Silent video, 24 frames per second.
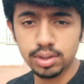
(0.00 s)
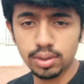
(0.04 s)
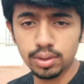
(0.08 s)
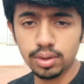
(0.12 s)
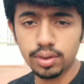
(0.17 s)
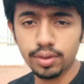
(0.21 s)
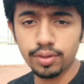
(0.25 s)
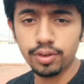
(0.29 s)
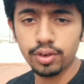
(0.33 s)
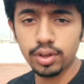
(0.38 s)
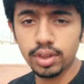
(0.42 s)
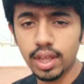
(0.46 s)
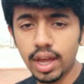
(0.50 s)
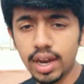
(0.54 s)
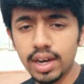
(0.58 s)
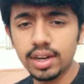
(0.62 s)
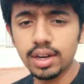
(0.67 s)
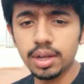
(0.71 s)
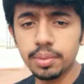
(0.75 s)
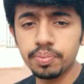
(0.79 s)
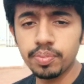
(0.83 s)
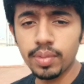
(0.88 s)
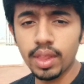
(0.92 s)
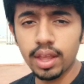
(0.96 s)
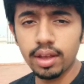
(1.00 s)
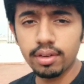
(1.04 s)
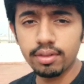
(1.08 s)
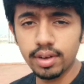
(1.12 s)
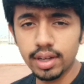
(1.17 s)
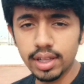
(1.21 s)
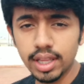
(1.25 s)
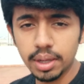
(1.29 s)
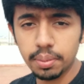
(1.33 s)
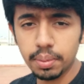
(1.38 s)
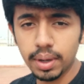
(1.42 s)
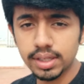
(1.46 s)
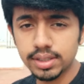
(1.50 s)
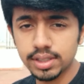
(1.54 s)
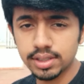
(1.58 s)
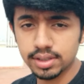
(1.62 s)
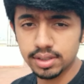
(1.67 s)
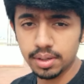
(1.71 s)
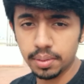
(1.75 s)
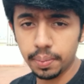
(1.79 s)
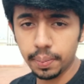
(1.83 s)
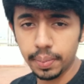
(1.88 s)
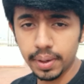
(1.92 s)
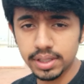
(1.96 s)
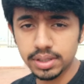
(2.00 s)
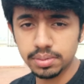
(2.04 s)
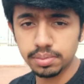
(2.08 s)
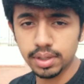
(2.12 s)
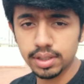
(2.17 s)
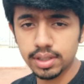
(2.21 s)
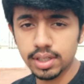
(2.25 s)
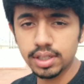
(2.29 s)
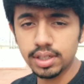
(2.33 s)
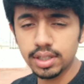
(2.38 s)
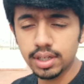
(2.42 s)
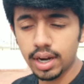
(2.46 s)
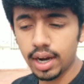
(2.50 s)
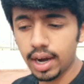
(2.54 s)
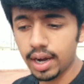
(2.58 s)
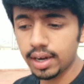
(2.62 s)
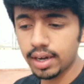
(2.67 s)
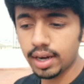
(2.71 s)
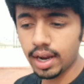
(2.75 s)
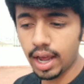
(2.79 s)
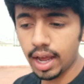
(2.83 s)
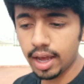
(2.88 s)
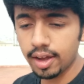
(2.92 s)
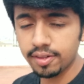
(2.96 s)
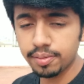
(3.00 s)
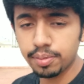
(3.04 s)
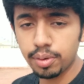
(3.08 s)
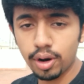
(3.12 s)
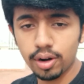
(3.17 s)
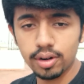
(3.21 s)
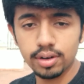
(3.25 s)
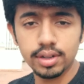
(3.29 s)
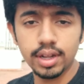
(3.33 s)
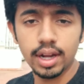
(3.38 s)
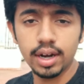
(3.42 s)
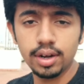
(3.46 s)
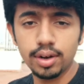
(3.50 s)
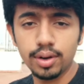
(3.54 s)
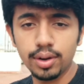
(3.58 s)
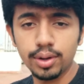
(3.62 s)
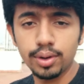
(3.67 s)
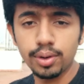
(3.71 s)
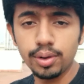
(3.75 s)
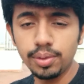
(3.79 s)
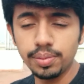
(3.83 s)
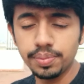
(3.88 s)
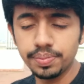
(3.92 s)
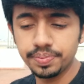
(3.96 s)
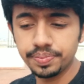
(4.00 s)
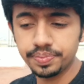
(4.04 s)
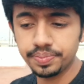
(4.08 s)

So, for that, Vedic Maths is the best method, and I have brought that to you